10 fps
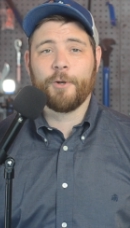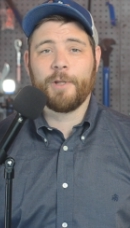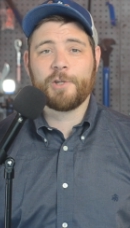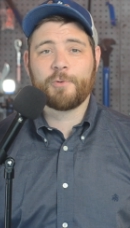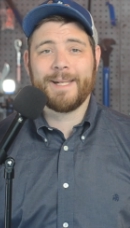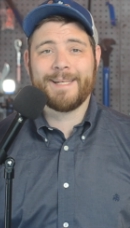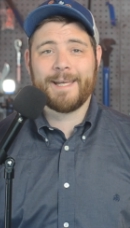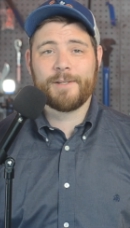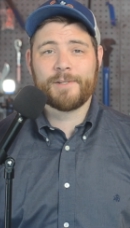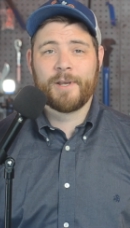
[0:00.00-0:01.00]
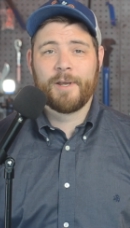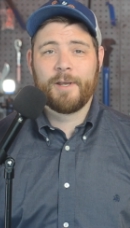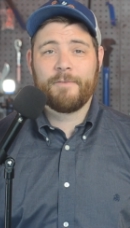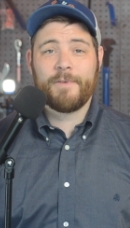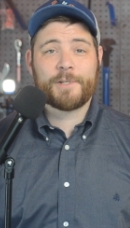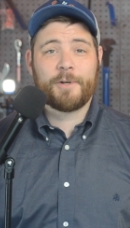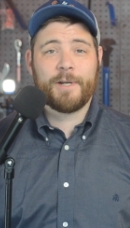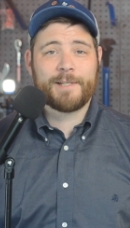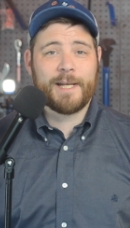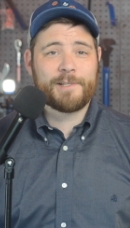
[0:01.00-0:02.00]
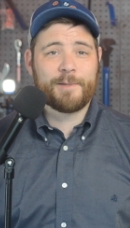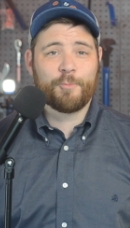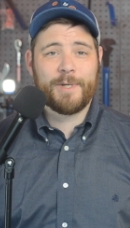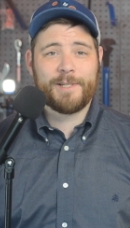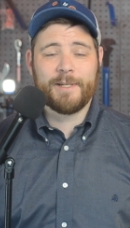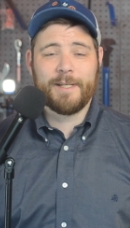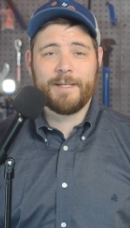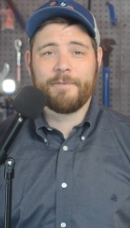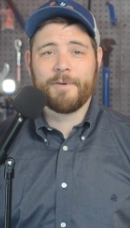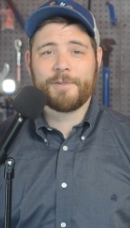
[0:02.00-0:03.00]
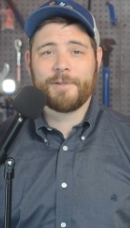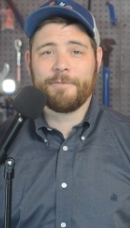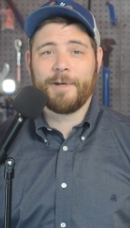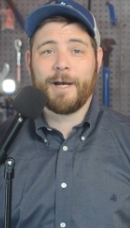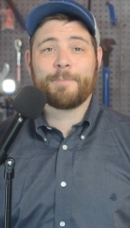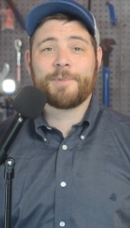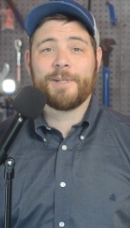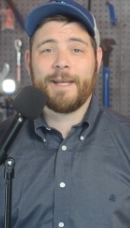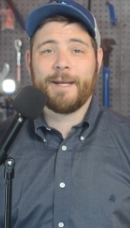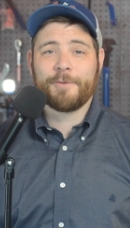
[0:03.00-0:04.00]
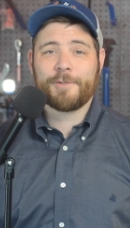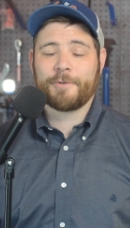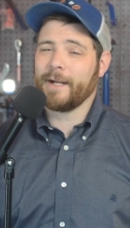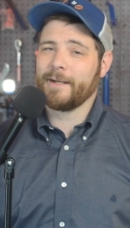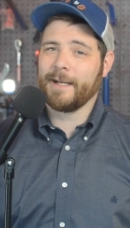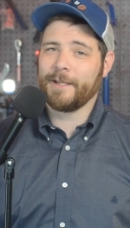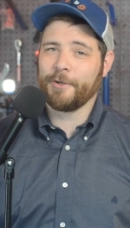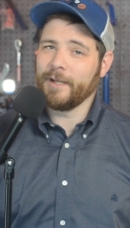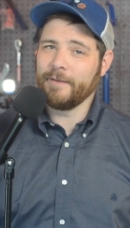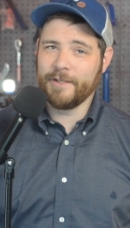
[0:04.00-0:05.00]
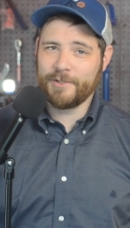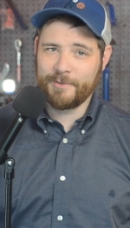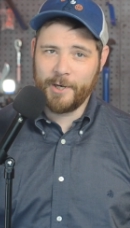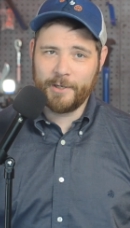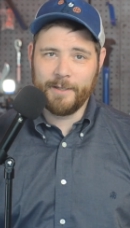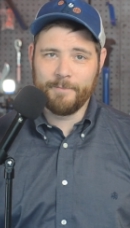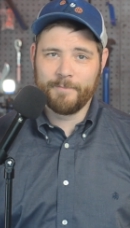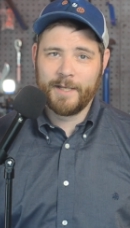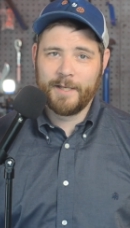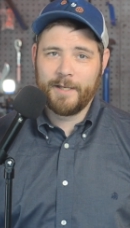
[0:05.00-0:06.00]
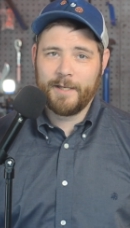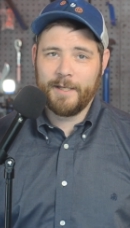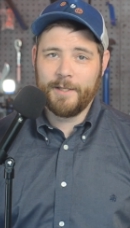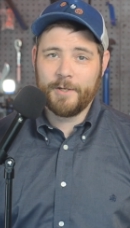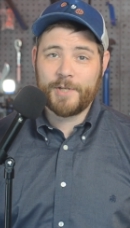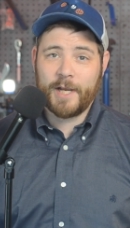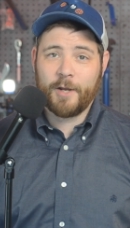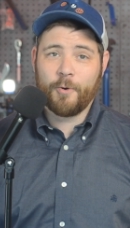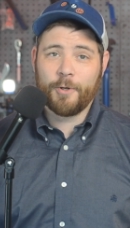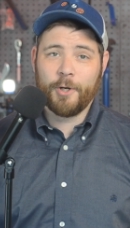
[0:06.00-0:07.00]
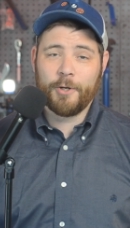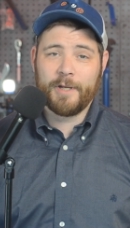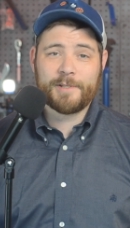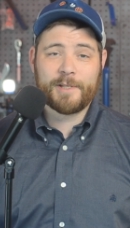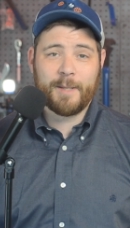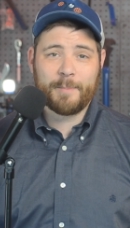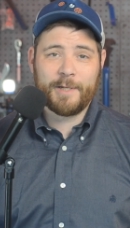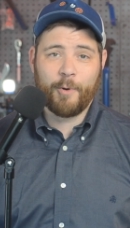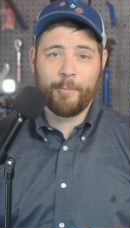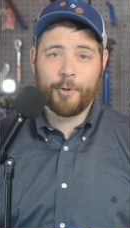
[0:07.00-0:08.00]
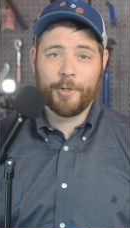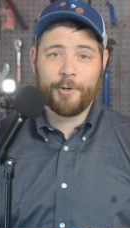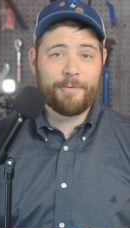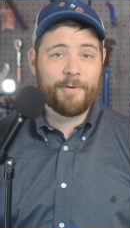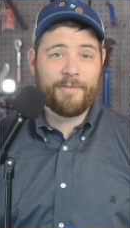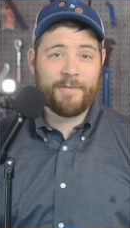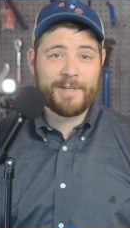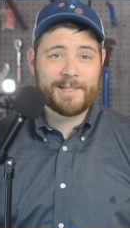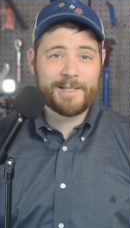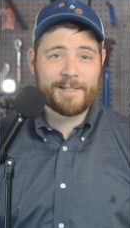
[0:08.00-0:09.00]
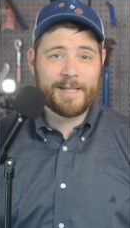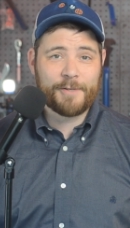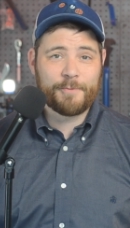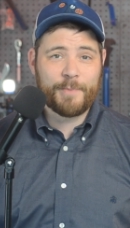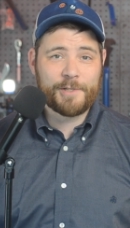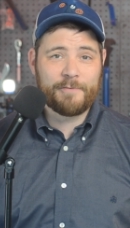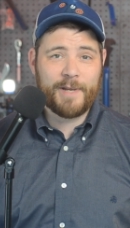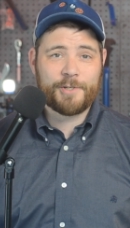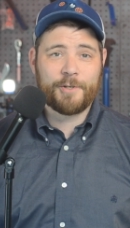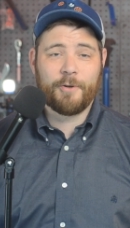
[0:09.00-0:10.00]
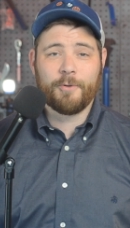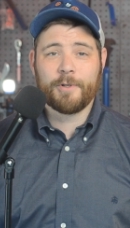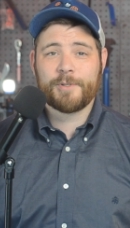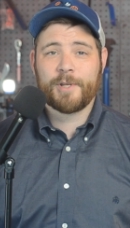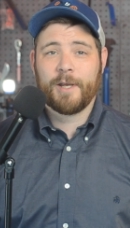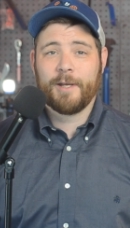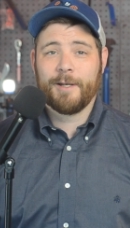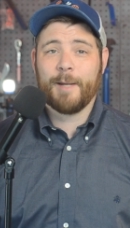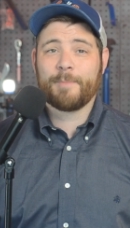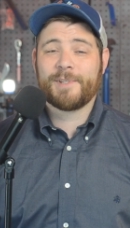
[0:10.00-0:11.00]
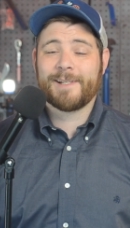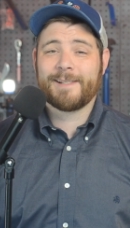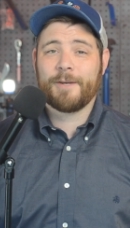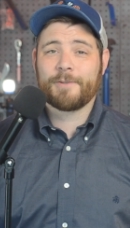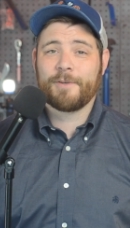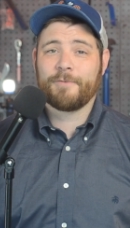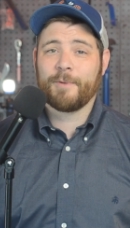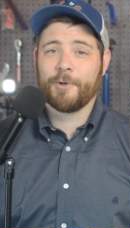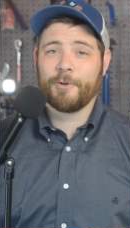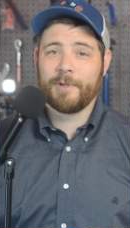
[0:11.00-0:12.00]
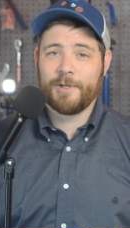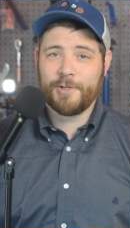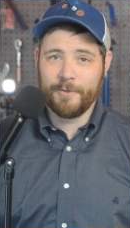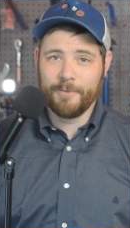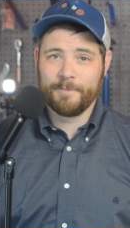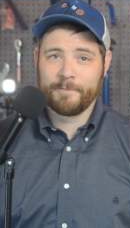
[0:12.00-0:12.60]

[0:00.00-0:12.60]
early 2010s, Fisker has had some recent endeavors of ups and downs trying to get their EVs to market. In their second quarter earnings, the company reported over 56,000 reservation holders, up 6,000 from early June.